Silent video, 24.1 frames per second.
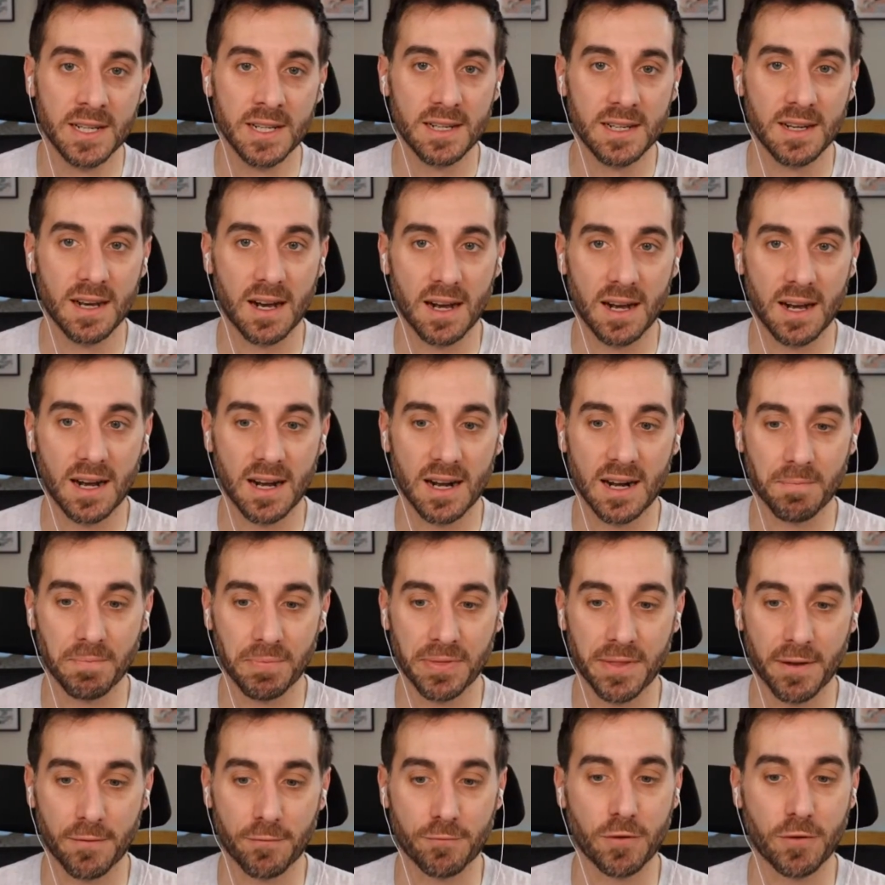
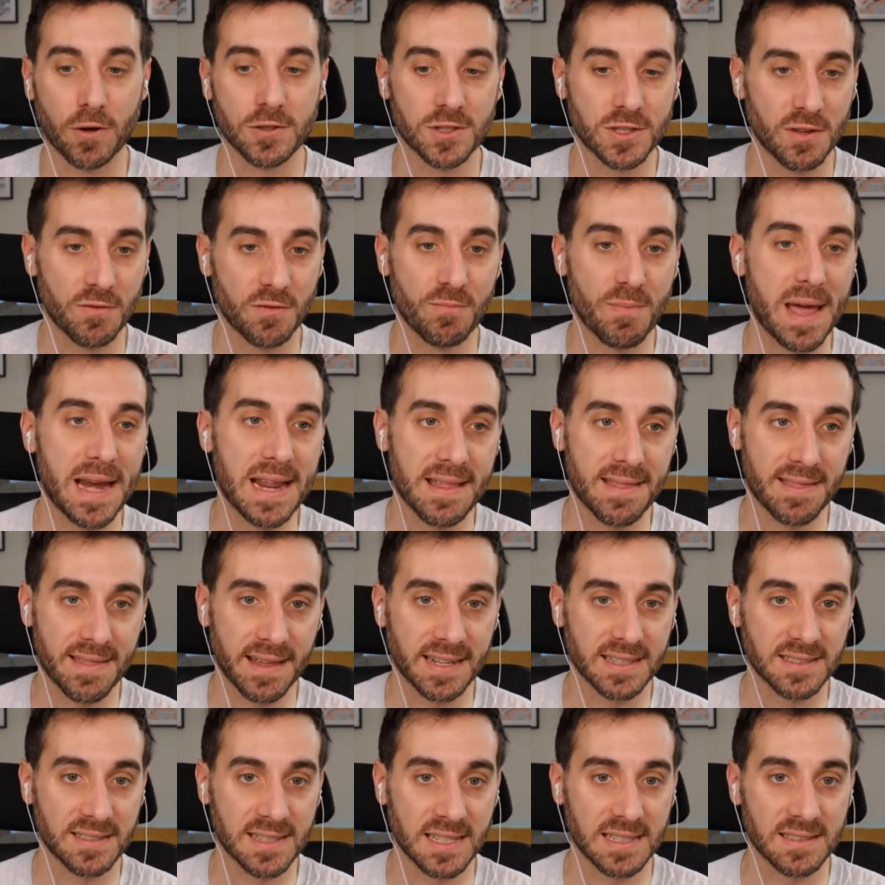the first of many
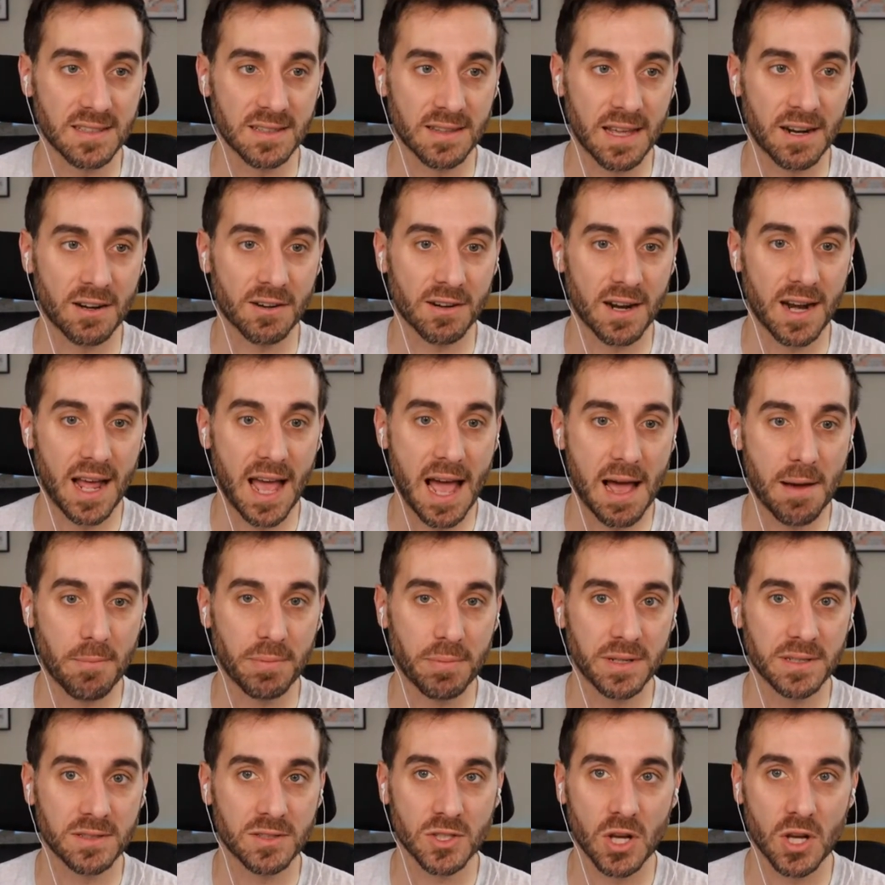things that are going to happen.